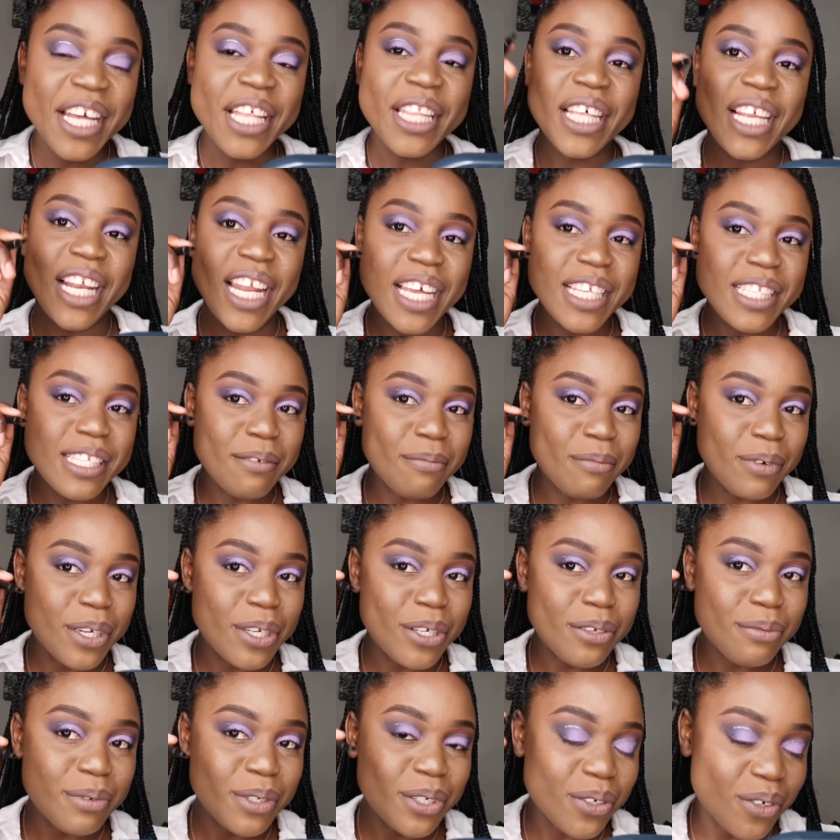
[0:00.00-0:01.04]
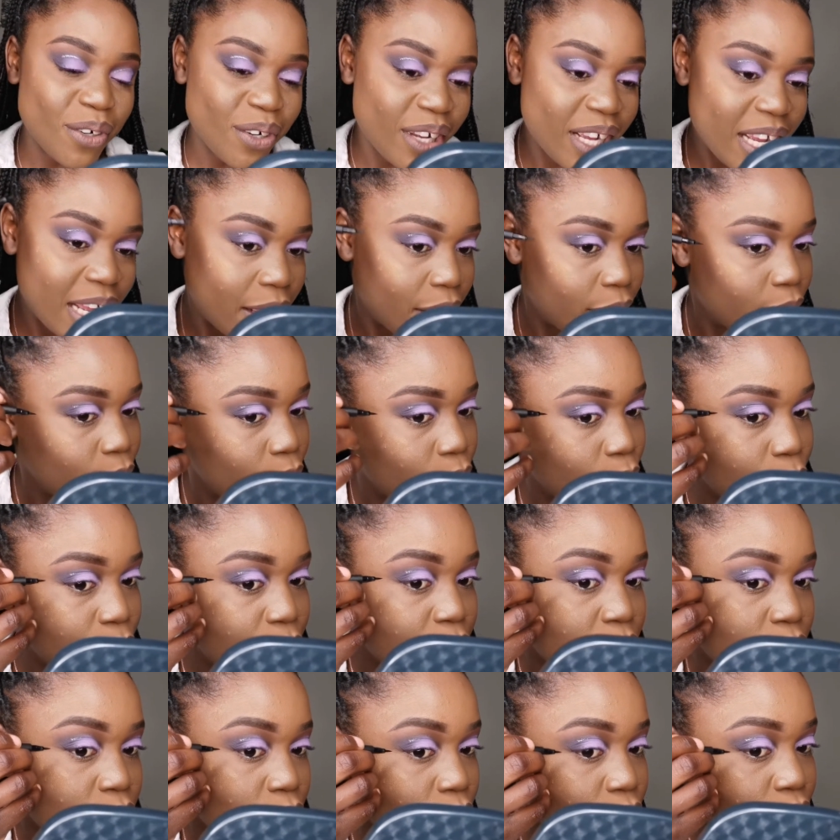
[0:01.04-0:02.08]
The lines I'm going to be drawing up will
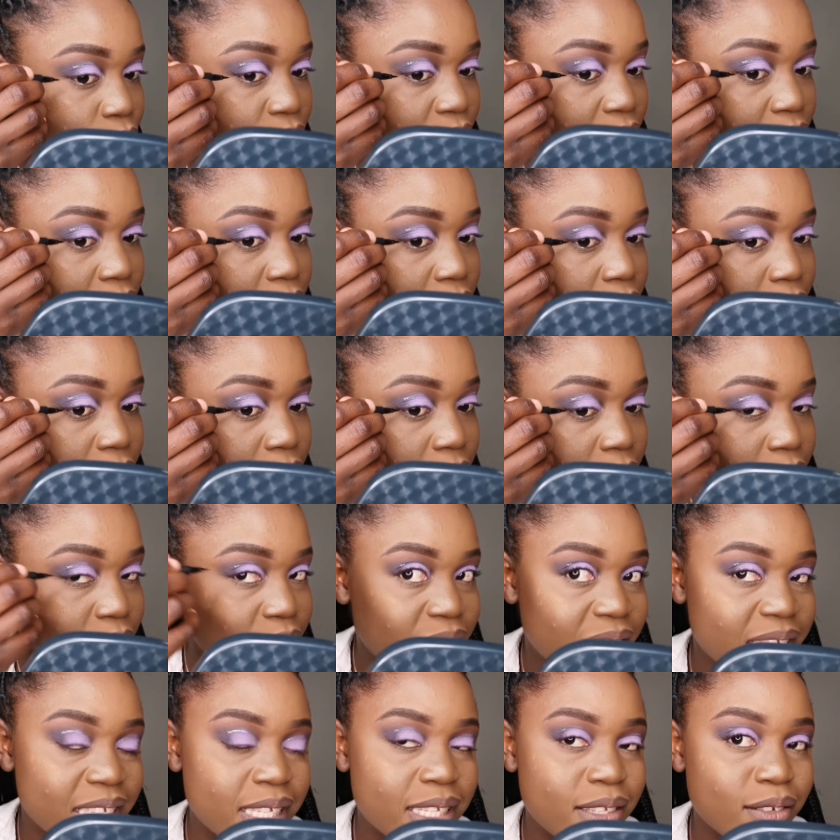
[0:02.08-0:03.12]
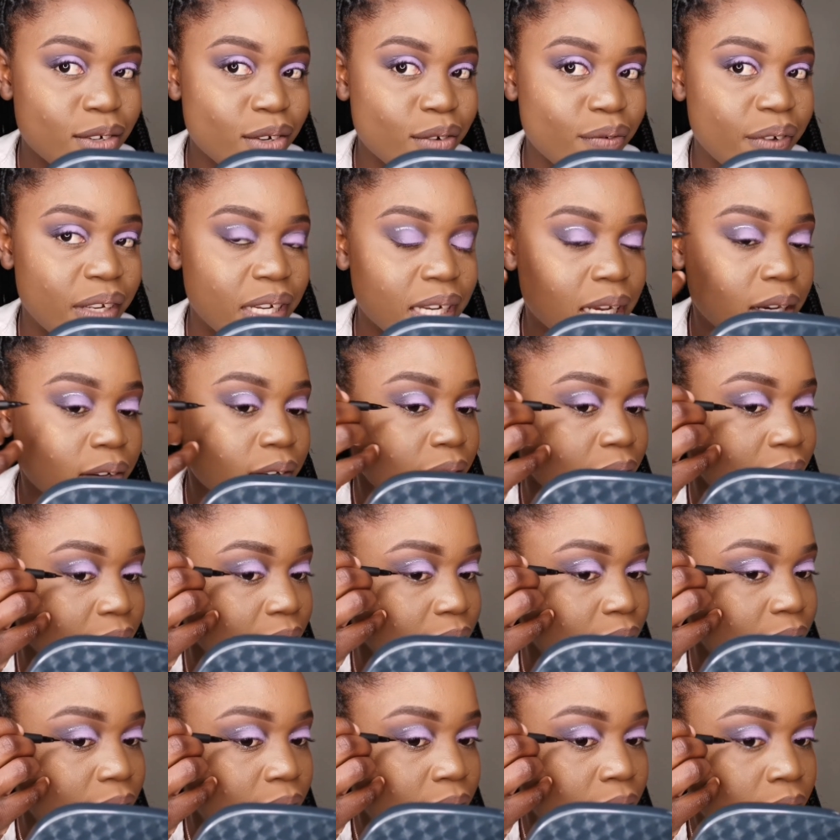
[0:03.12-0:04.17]
be so faint, right? Because it's sort of an
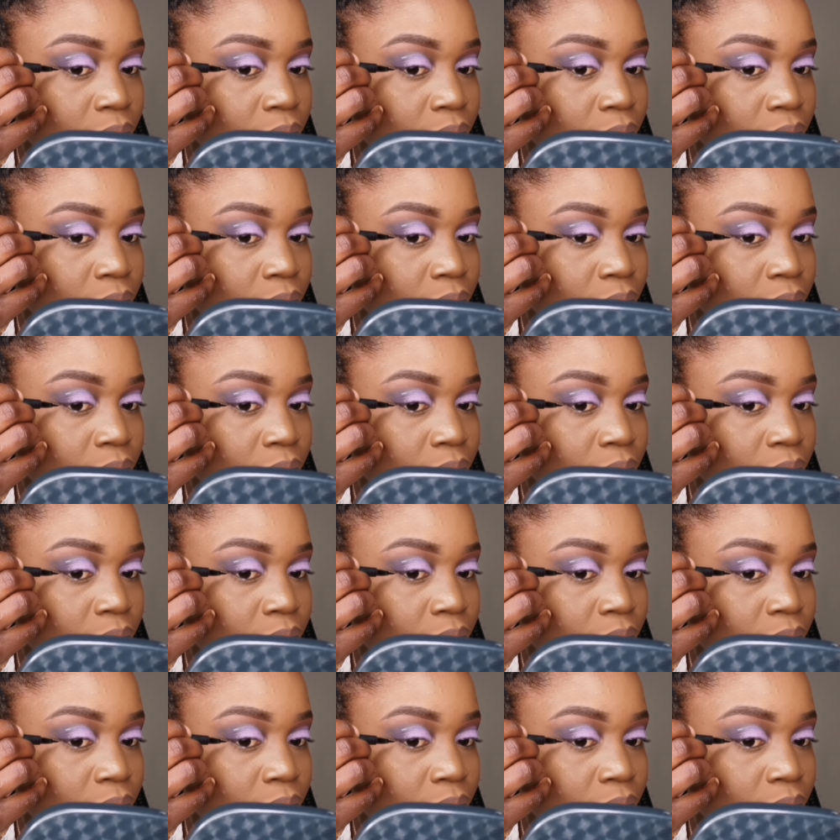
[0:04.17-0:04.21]
outline.